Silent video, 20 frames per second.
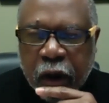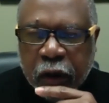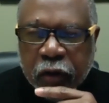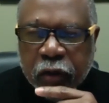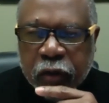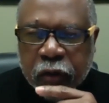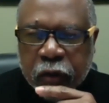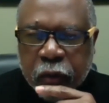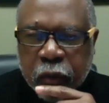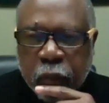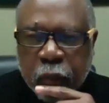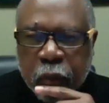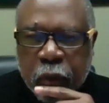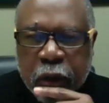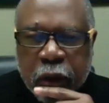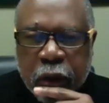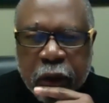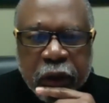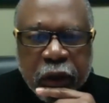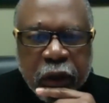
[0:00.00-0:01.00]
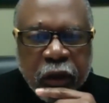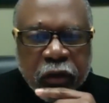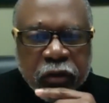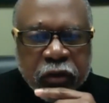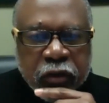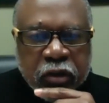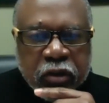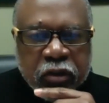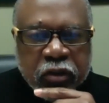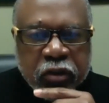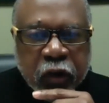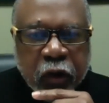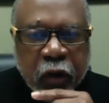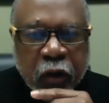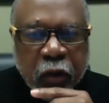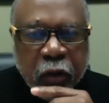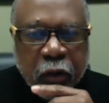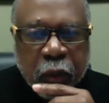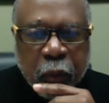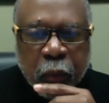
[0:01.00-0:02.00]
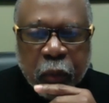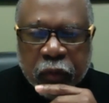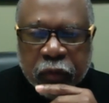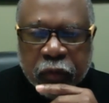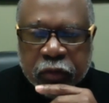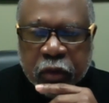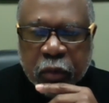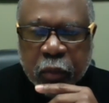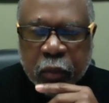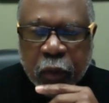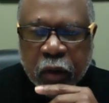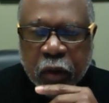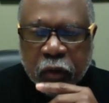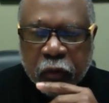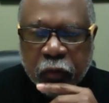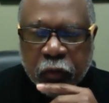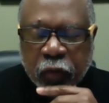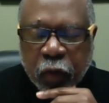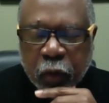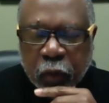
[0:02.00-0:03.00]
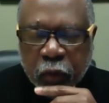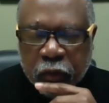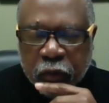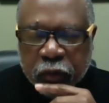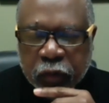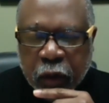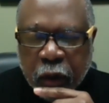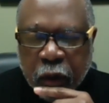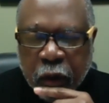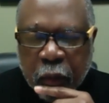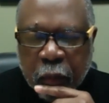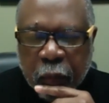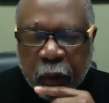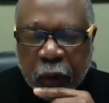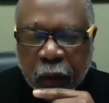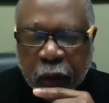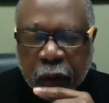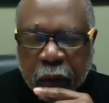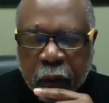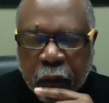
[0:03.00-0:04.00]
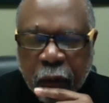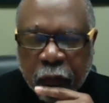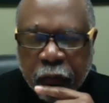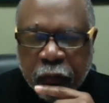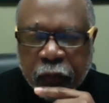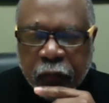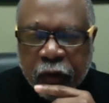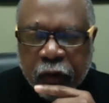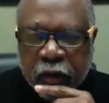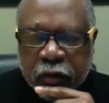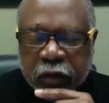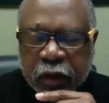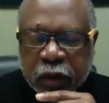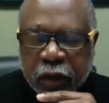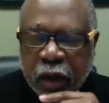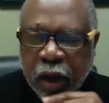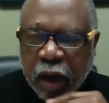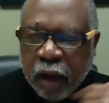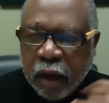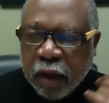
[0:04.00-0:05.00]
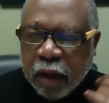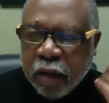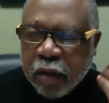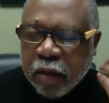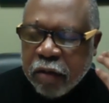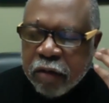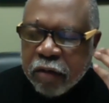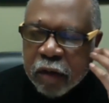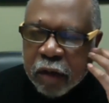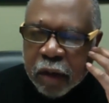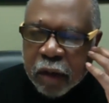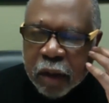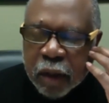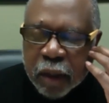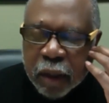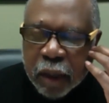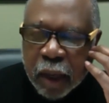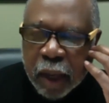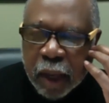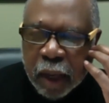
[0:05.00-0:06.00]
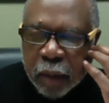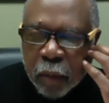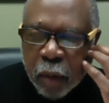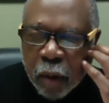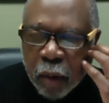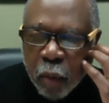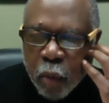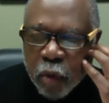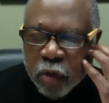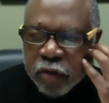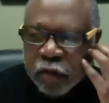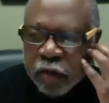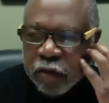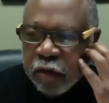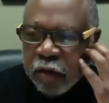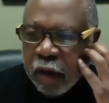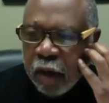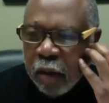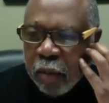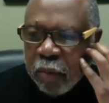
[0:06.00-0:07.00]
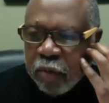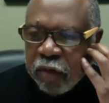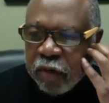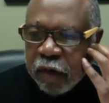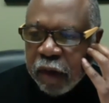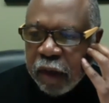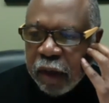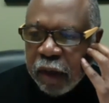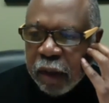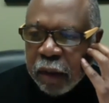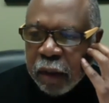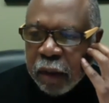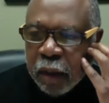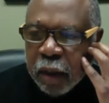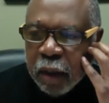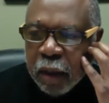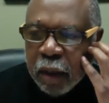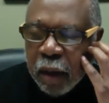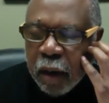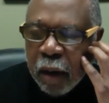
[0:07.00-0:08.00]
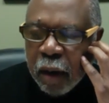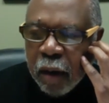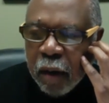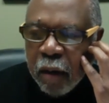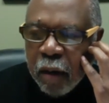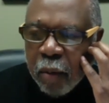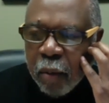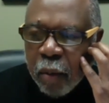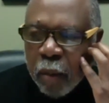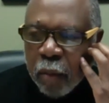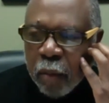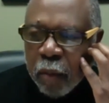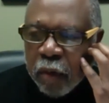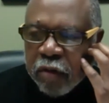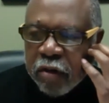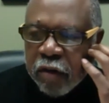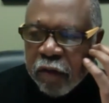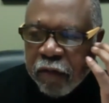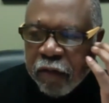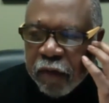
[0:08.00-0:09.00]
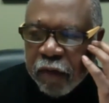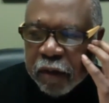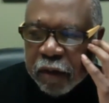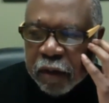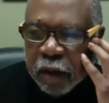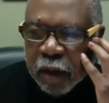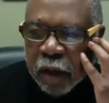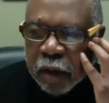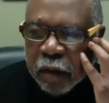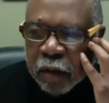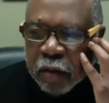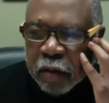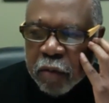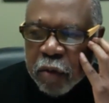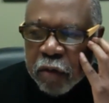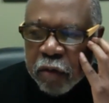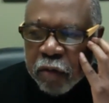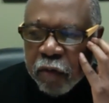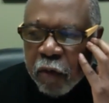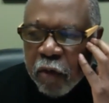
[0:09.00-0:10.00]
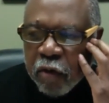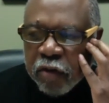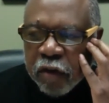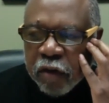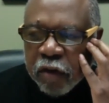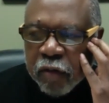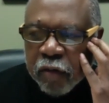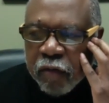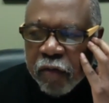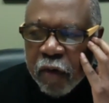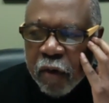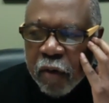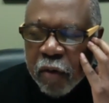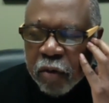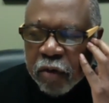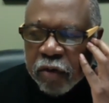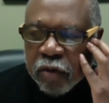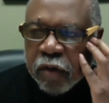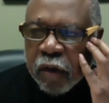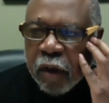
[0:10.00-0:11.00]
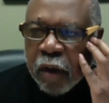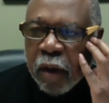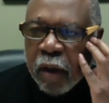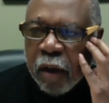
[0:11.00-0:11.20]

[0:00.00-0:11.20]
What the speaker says: to do is to share it with some other folks, our friends and colleagues at Winston-Salem State, with Shafia and the Communiversity folks